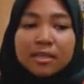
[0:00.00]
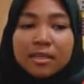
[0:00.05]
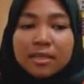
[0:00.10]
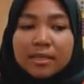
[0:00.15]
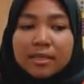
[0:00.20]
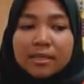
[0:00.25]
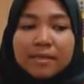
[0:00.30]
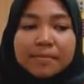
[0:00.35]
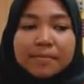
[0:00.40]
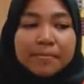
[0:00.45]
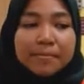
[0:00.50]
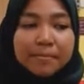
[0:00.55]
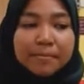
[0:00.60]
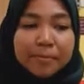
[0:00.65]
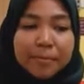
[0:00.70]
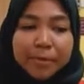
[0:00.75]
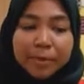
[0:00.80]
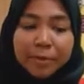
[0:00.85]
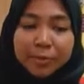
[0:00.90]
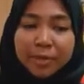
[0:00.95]
the
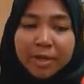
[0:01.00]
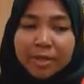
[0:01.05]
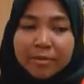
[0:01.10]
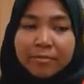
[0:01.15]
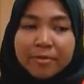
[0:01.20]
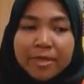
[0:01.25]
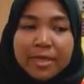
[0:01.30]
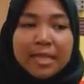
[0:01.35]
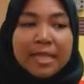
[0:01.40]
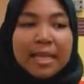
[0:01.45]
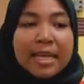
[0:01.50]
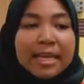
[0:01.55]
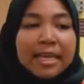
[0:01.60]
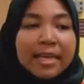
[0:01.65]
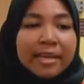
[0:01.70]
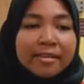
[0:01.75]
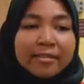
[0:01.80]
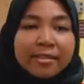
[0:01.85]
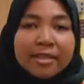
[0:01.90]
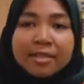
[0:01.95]
Perodua will
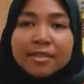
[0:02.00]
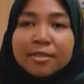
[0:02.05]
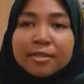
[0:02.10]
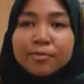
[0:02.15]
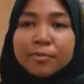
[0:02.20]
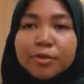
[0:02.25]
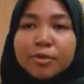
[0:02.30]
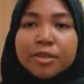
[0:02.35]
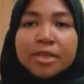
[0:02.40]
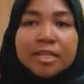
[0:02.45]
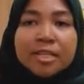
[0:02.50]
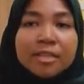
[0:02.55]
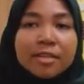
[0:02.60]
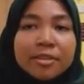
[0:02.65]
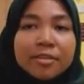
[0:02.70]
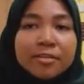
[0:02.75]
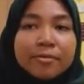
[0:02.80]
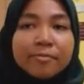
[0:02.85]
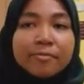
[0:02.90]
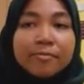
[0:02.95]
increase the
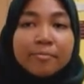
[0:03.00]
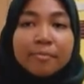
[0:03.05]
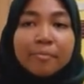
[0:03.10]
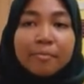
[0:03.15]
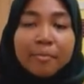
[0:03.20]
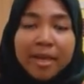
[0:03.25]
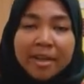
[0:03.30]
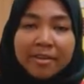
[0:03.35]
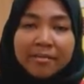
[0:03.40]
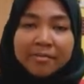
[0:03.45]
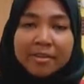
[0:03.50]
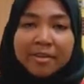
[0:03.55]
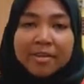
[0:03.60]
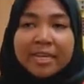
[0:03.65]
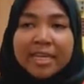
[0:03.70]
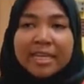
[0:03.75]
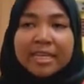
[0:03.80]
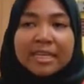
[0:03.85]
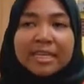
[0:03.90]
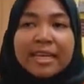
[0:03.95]
production of Myvi
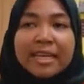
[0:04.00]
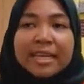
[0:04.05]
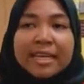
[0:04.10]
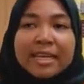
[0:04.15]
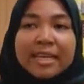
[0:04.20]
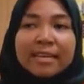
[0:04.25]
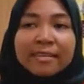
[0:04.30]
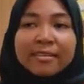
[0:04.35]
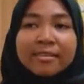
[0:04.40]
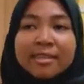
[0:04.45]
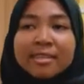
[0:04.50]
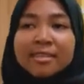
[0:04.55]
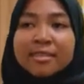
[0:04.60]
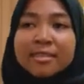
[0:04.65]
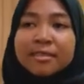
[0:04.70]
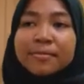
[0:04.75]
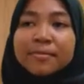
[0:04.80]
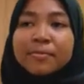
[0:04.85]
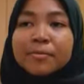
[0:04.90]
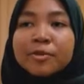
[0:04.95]
rather than increase
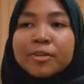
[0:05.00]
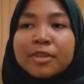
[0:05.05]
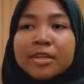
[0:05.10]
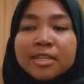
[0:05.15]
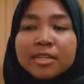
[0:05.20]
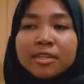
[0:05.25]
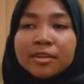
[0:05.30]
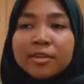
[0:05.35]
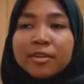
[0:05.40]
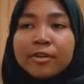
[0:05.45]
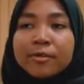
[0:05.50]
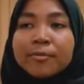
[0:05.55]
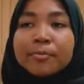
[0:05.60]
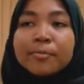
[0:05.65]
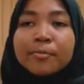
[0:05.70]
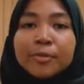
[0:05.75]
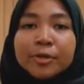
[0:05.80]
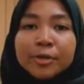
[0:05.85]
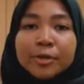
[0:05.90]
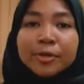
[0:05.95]
the production of
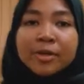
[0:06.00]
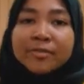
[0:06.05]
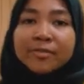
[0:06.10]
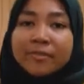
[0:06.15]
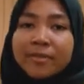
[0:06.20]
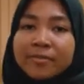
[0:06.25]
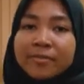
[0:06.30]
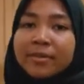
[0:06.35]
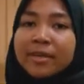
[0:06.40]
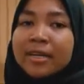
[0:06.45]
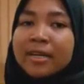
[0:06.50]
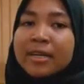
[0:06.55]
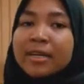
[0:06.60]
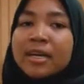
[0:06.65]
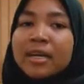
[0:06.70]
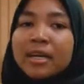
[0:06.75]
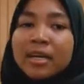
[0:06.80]
Perodua Viva.